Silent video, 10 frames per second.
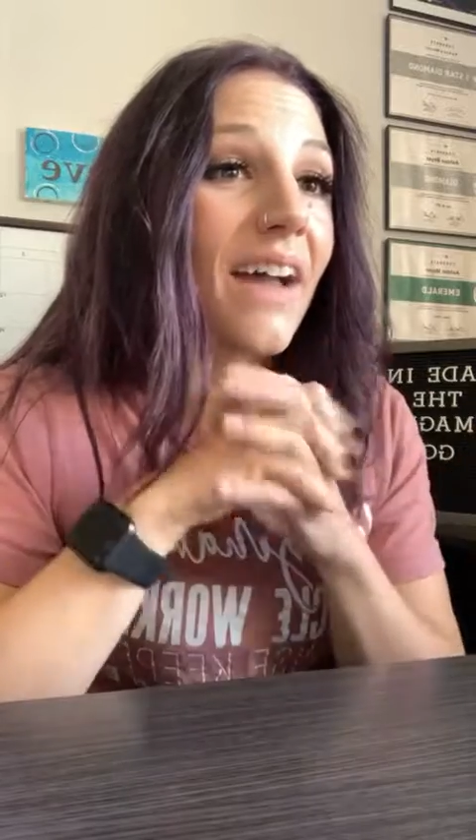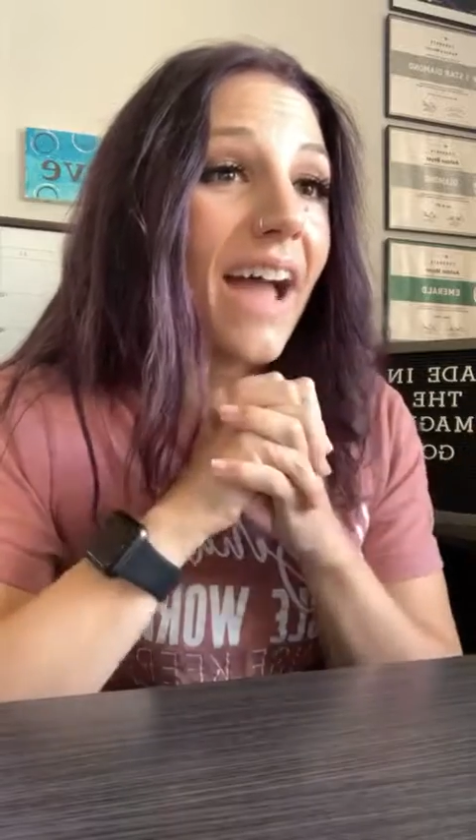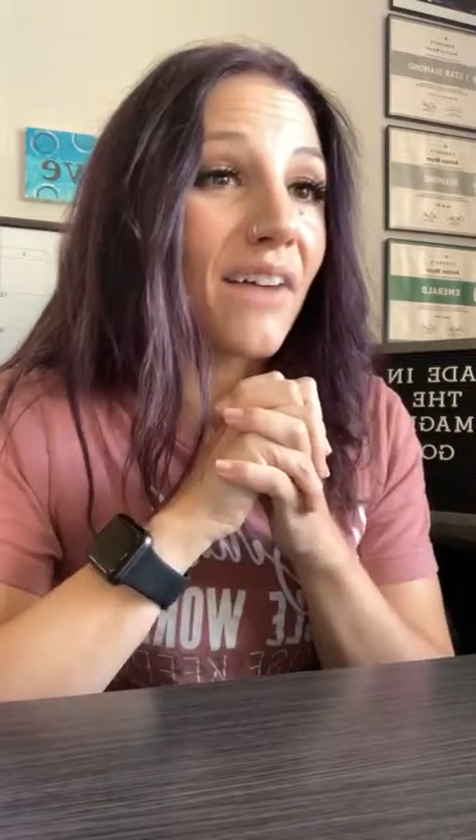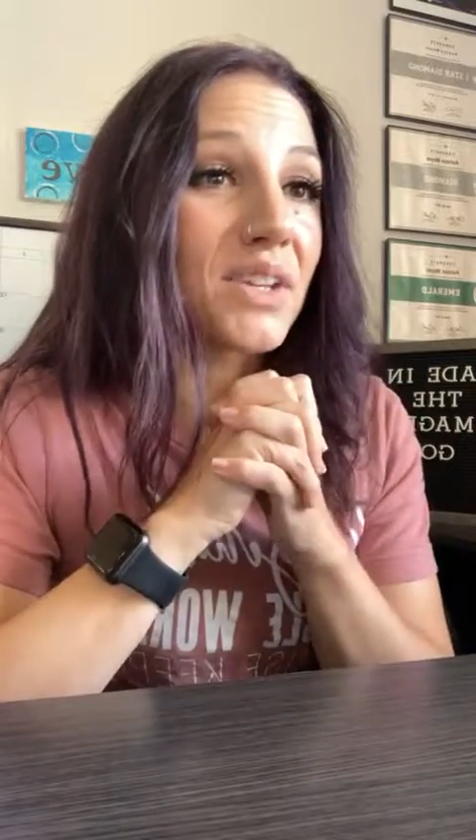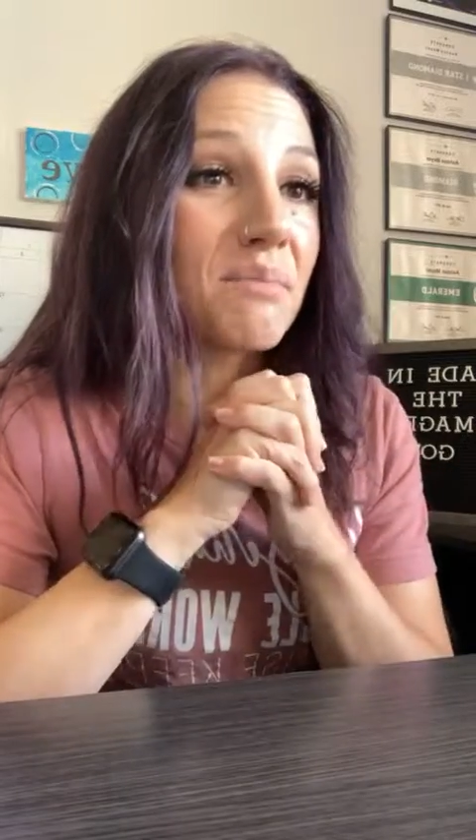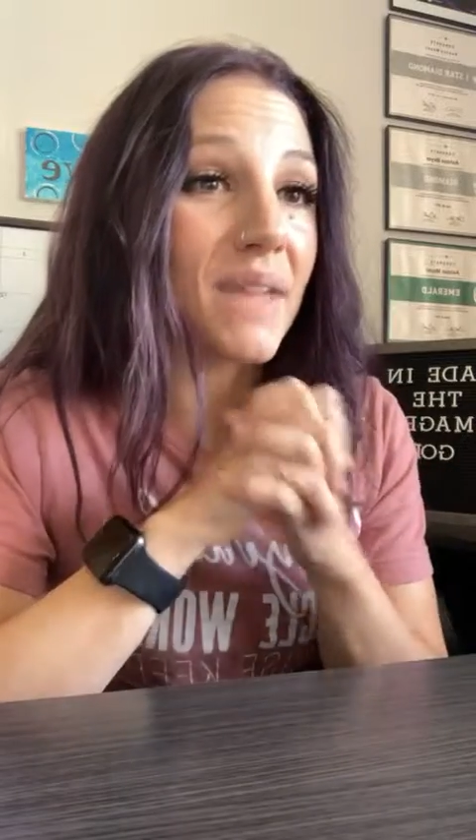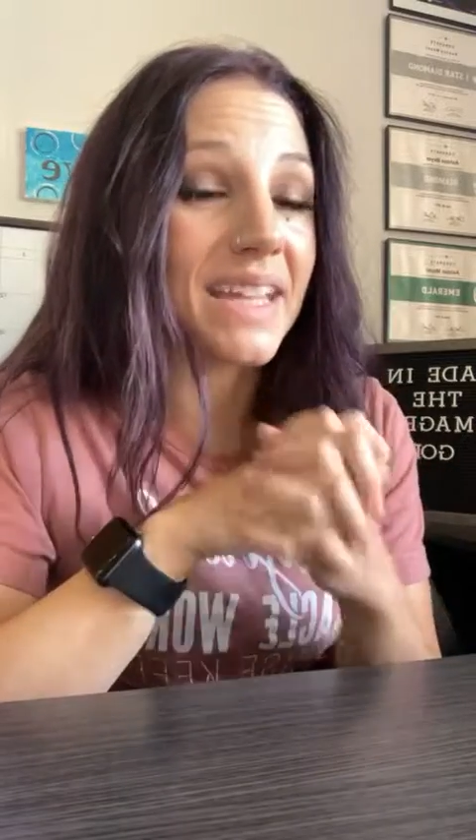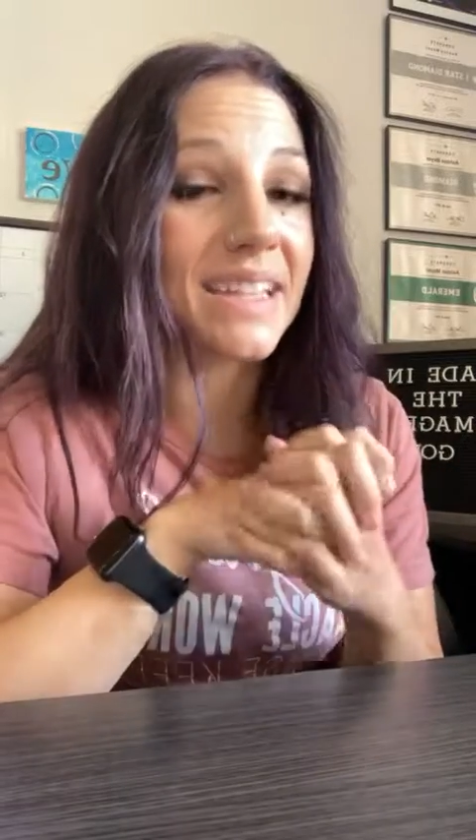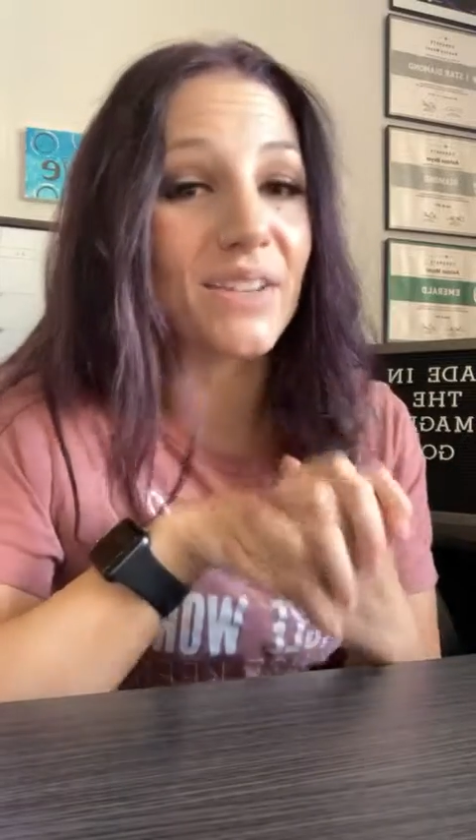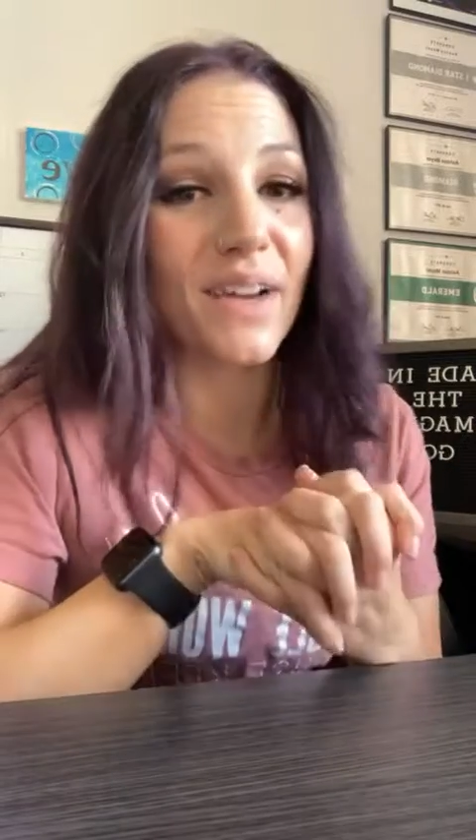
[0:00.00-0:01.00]
Have an
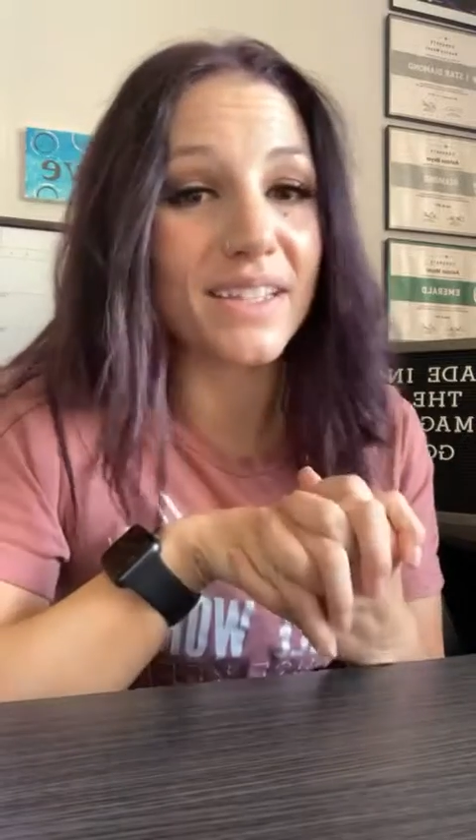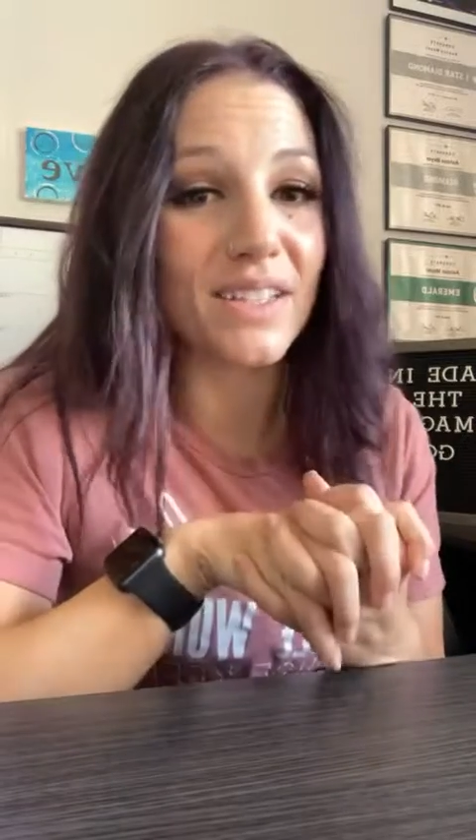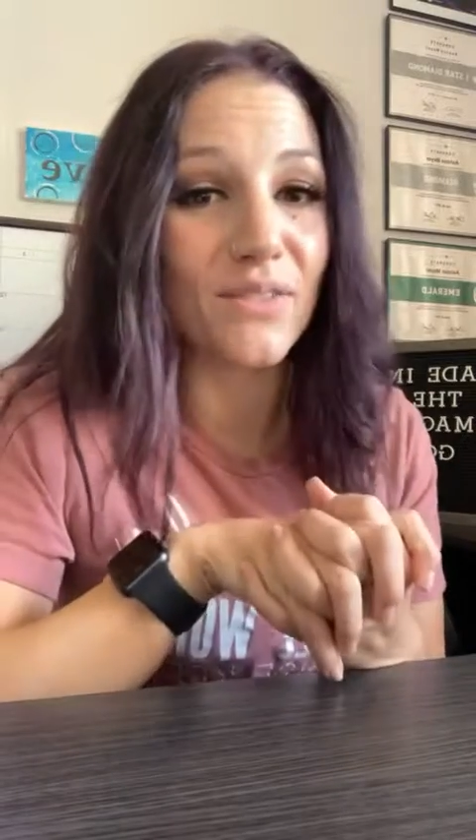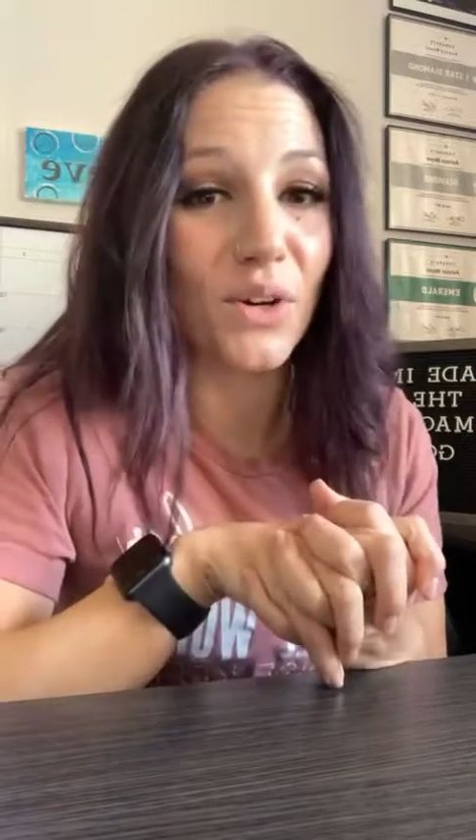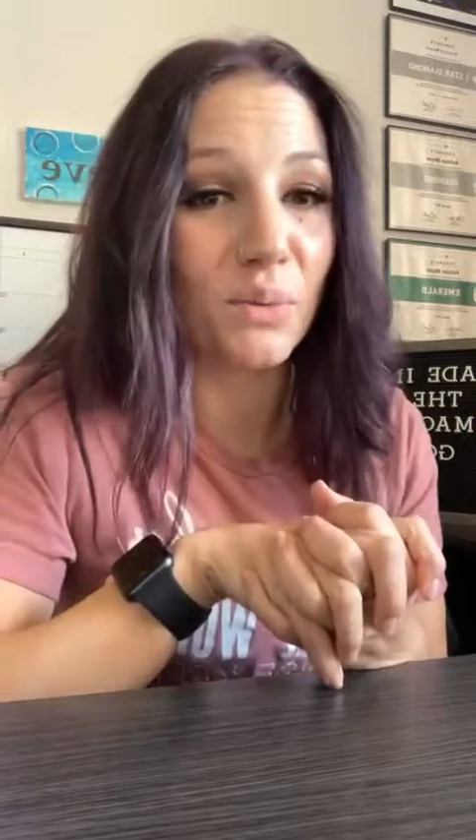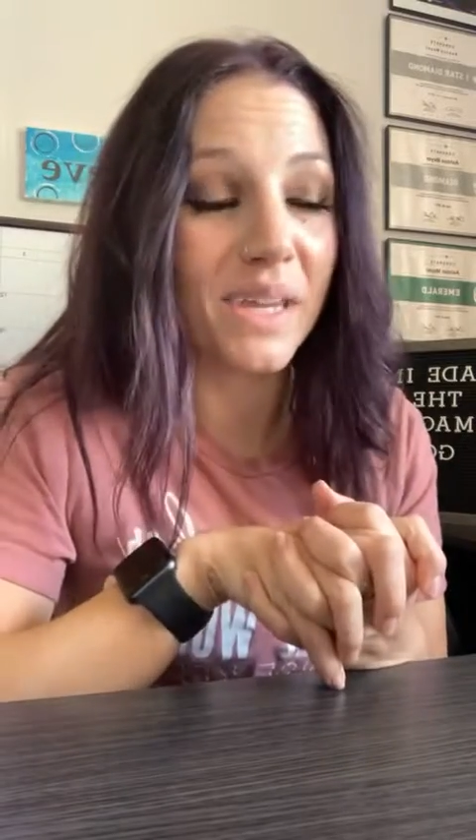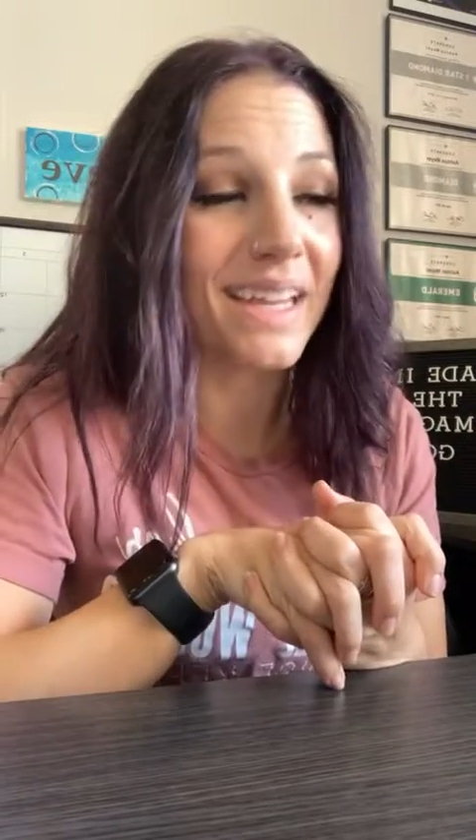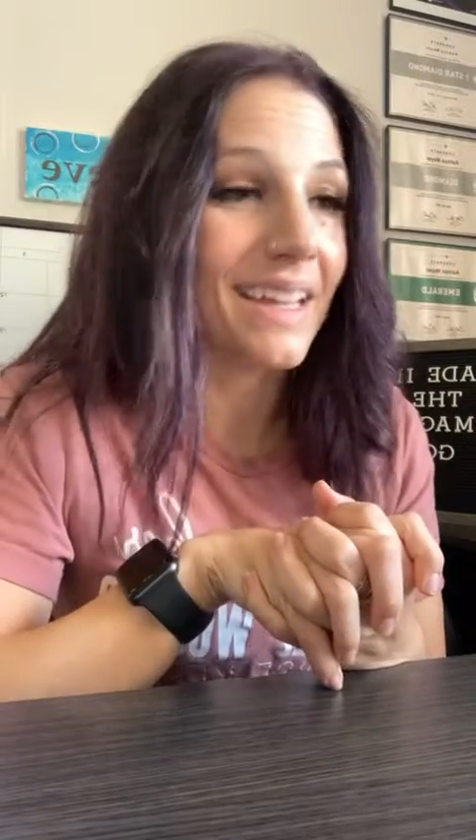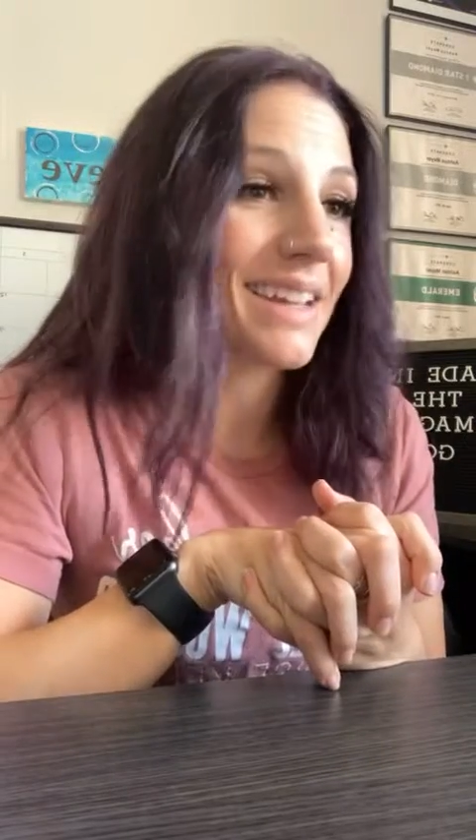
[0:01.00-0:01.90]
amazing rest of your week.